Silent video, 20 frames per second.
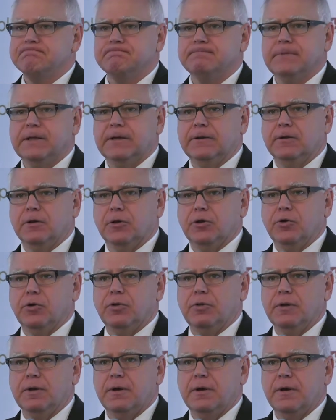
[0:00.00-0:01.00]

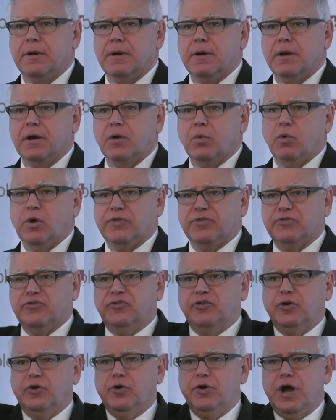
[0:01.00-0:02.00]
Duluth with
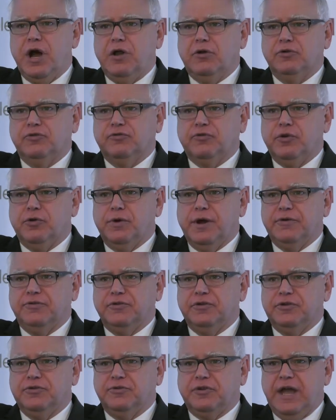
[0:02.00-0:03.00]
$0 for the
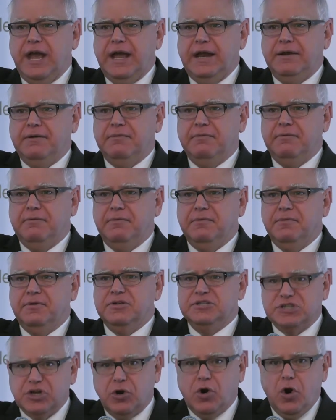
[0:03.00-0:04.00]
rest of the state.
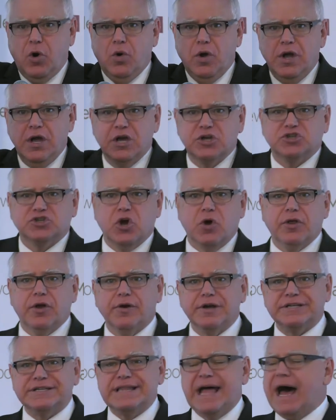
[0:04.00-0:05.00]
Zero. So
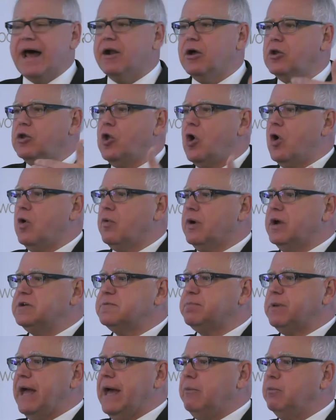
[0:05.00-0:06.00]
there is not a
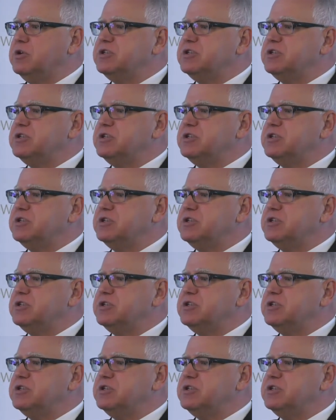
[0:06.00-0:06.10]
long-range plan.